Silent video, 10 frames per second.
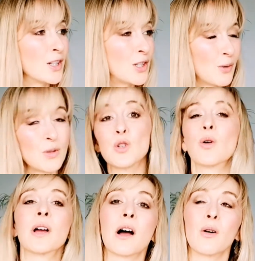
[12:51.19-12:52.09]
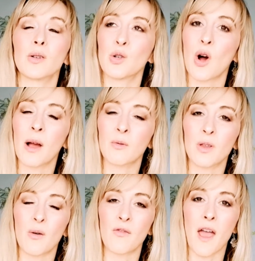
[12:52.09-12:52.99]
to enjoy our time with
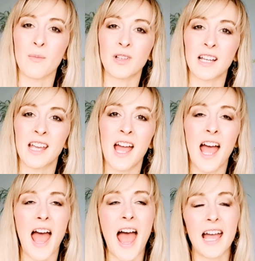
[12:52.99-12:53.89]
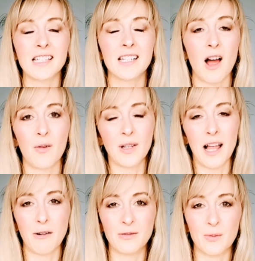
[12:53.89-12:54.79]
our family and our
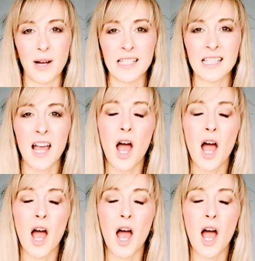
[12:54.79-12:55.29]
loved ones.